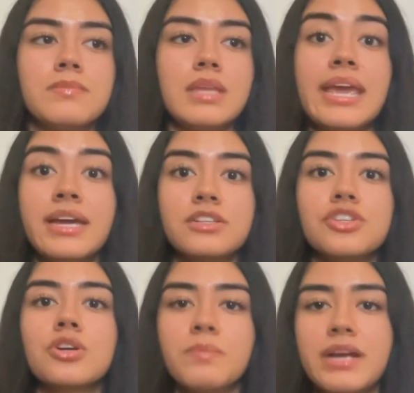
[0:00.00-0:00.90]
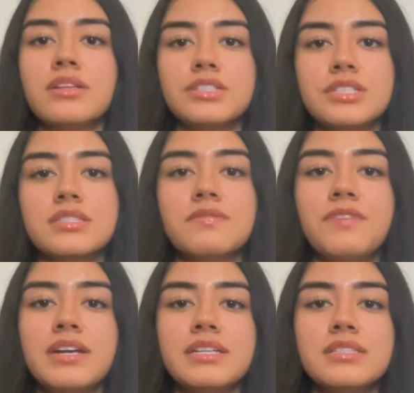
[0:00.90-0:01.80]
And urobilogens.
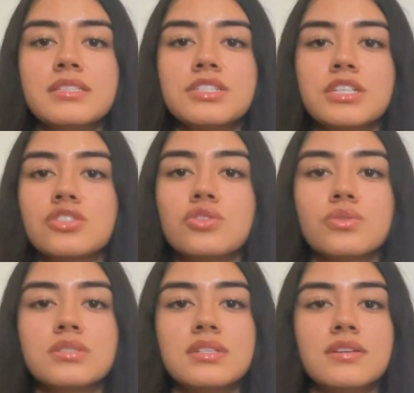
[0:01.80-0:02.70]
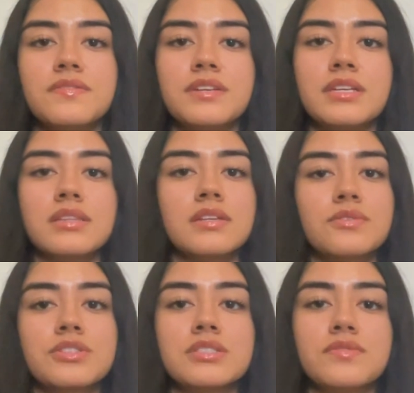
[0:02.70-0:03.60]
Findings suggest no significant
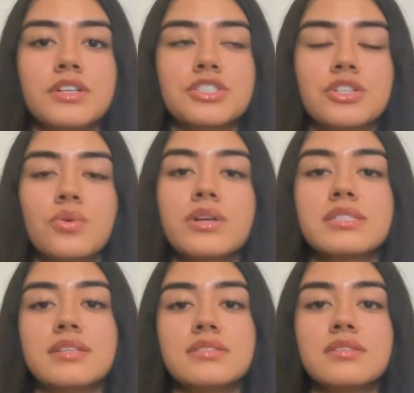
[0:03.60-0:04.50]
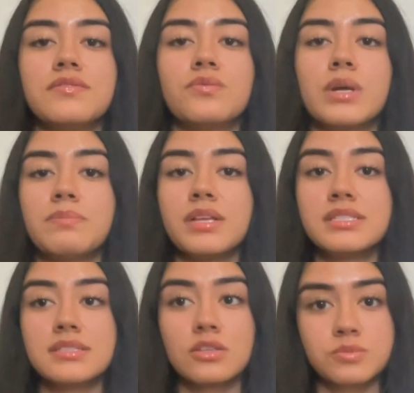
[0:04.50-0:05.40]
liver dysfunction or excessive red blood
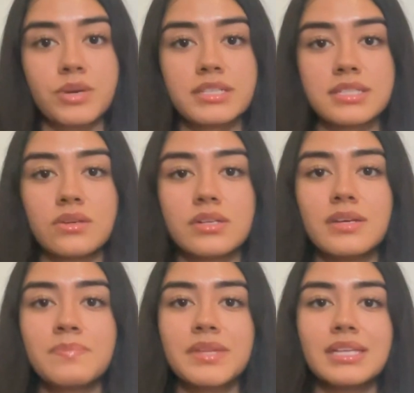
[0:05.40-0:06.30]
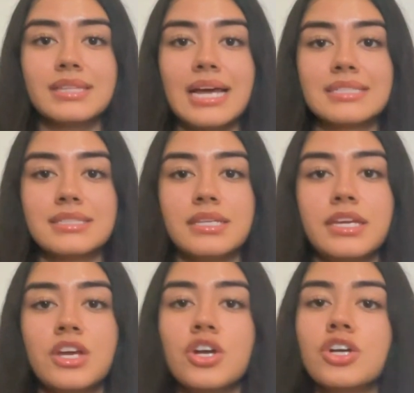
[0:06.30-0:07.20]
cells breakdown.
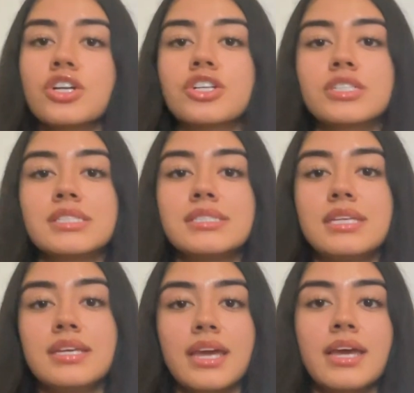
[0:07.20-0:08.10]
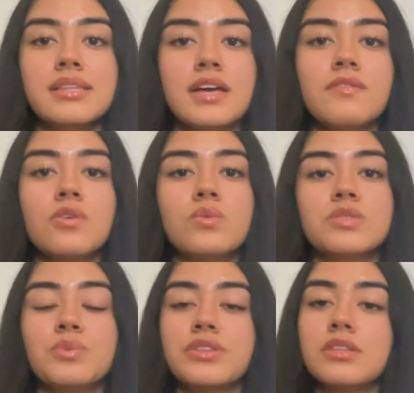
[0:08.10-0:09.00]
Lastly, her CK level
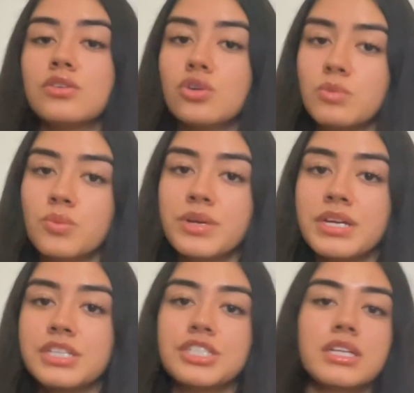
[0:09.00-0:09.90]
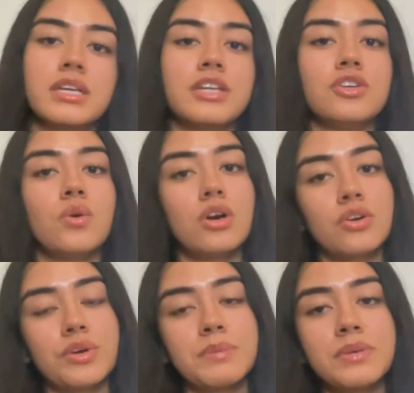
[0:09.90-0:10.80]
was within the normal range, indicating no
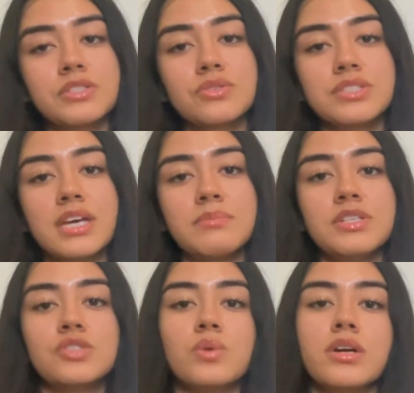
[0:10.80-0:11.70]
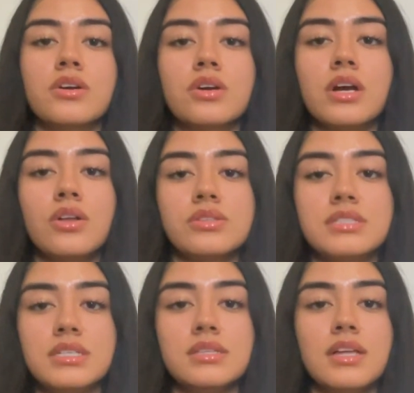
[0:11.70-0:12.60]
ongoing muscle damage, while her
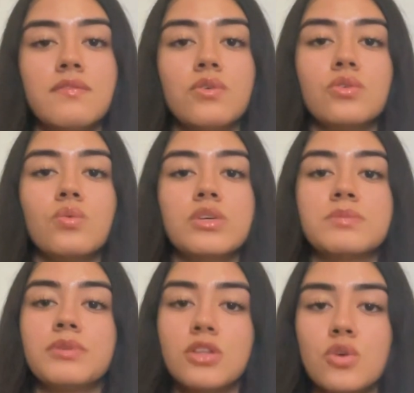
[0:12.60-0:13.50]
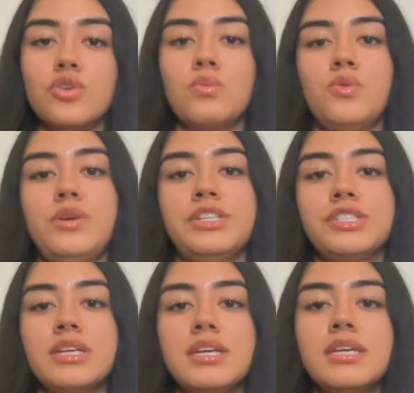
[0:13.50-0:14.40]
LD level was below normal
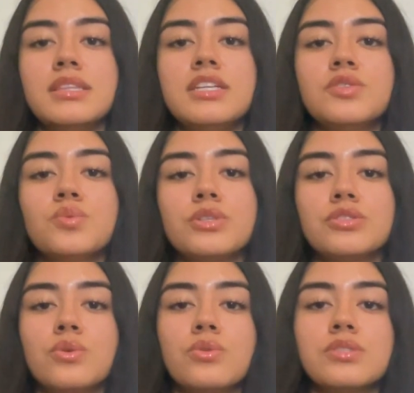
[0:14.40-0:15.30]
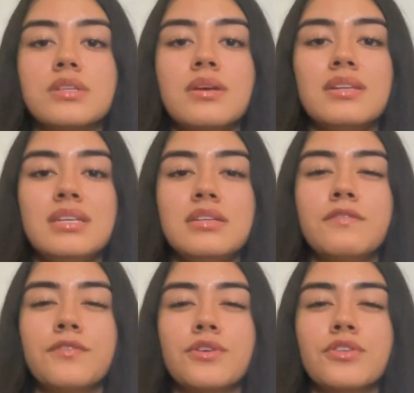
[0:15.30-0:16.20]
range. These results need
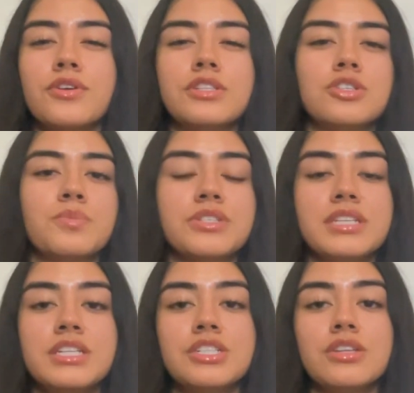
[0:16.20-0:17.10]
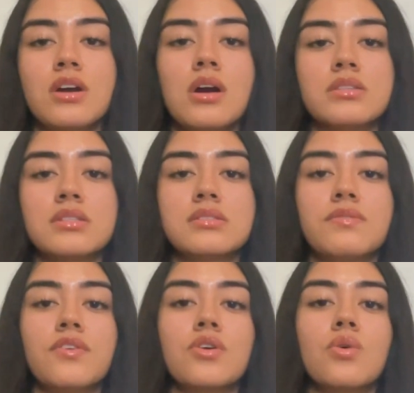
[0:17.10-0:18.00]
further interpretation in the context
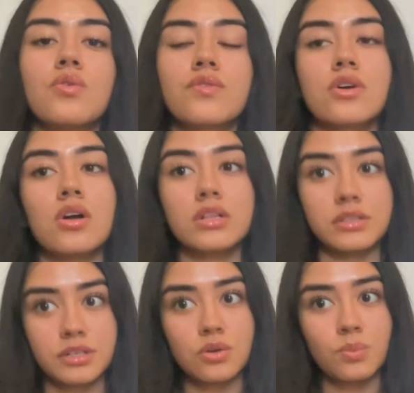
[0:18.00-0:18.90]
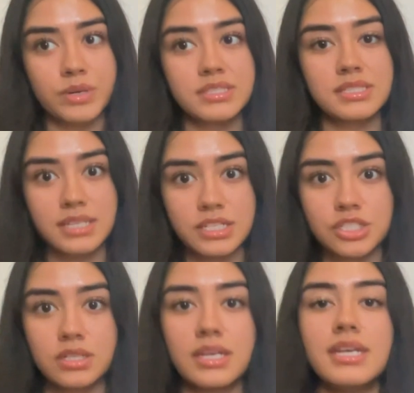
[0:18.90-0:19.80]
of her overall clinical
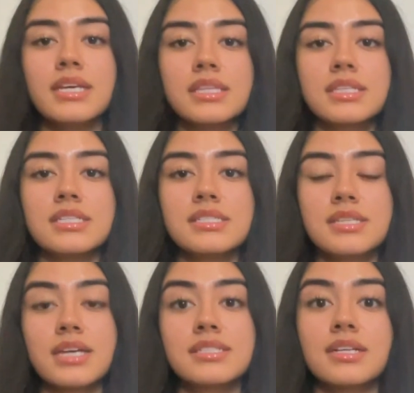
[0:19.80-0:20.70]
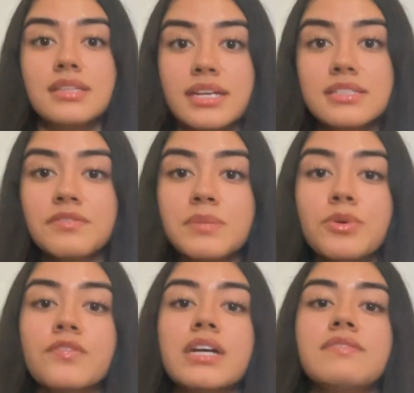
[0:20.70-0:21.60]
presentation. These tests collectively
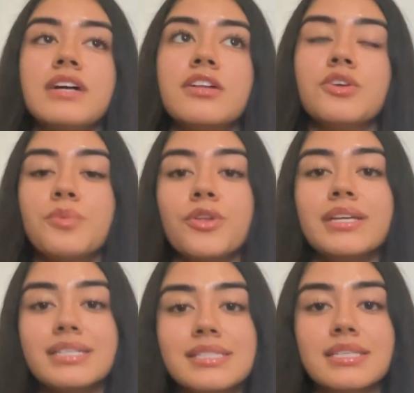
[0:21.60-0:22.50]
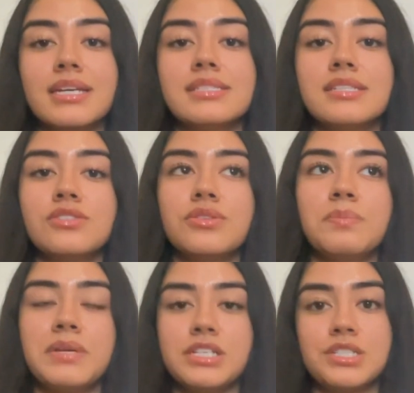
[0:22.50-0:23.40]
provide valuable insights into the
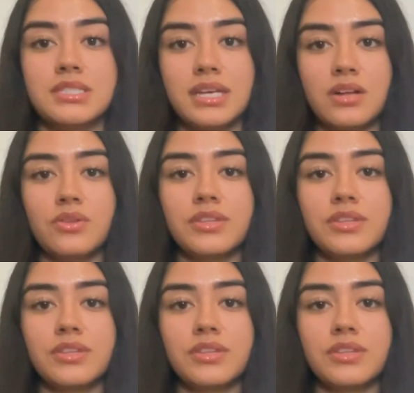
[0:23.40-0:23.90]
patient's health.